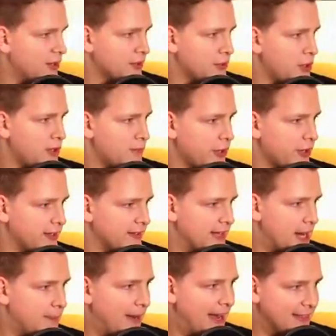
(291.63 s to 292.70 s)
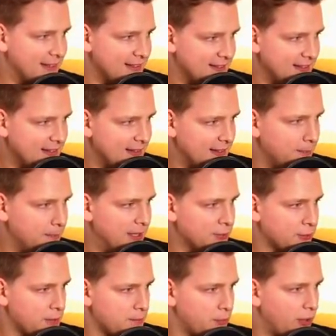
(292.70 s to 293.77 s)
at coin market cap and they see the
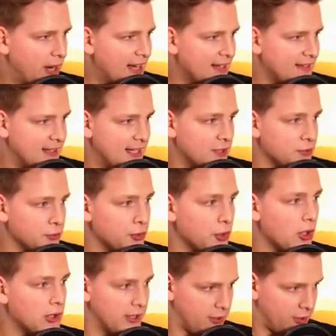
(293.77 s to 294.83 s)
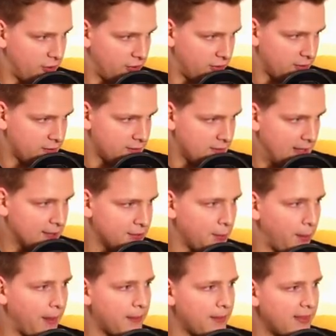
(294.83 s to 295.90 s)
Bitcoin price in dollars. And so
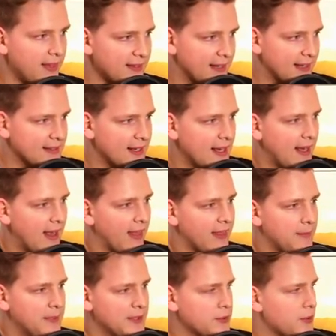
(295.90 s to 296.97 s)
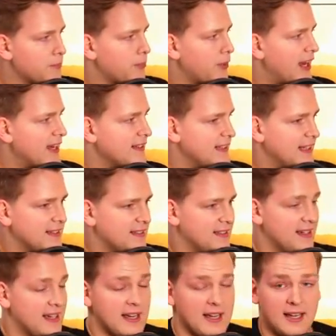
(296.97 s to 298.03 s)
they think that the Bitcoin price is
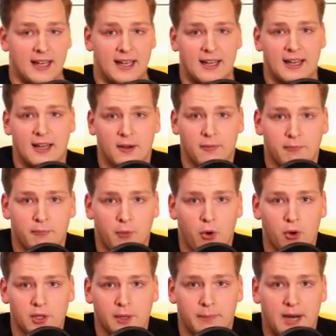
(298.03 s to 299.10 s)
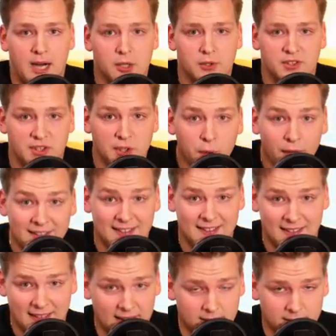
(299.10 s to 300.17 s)
uh, all about
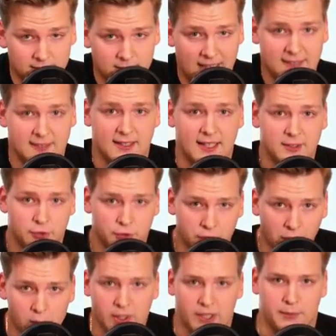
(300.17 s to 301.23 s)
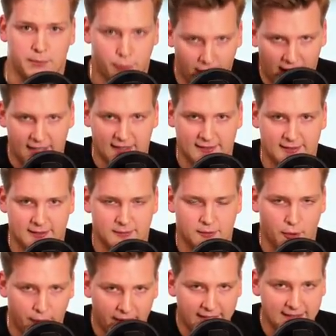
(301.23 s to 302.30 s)
USD. It's it's dollar price,
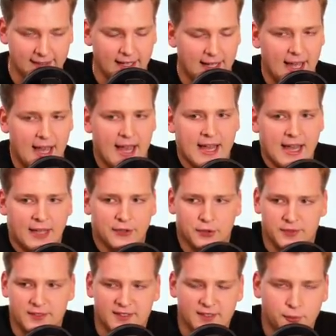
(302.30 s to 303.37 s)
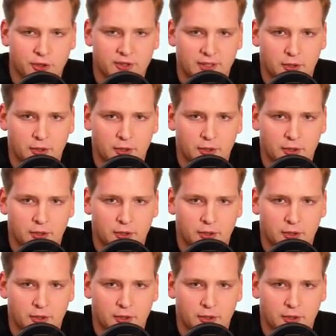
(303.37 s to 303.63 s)
all right? And so this is where the